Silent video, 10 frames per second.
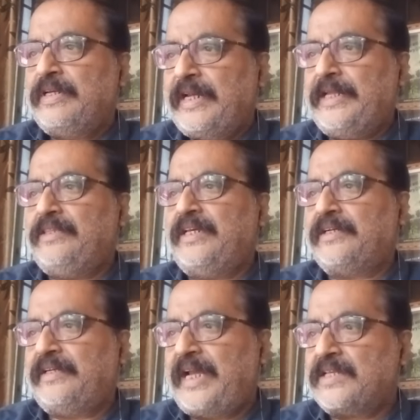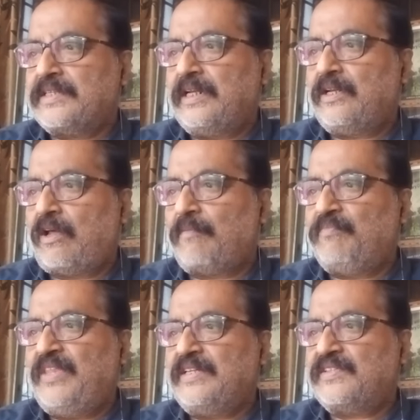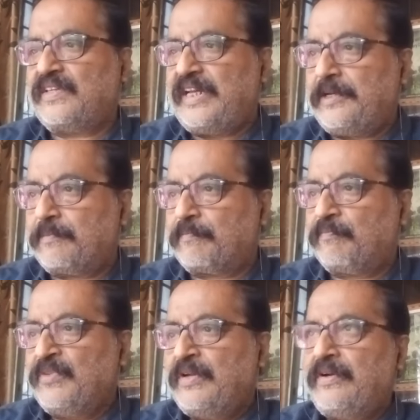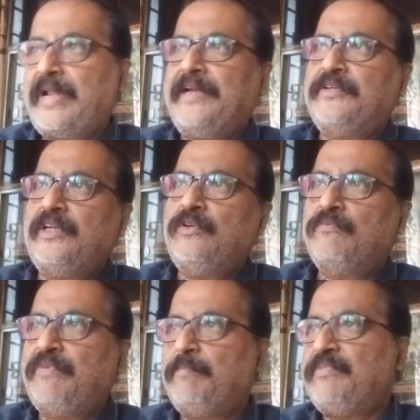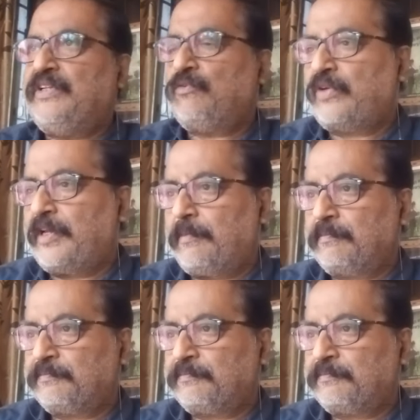In the Castle of the Skin, 1953.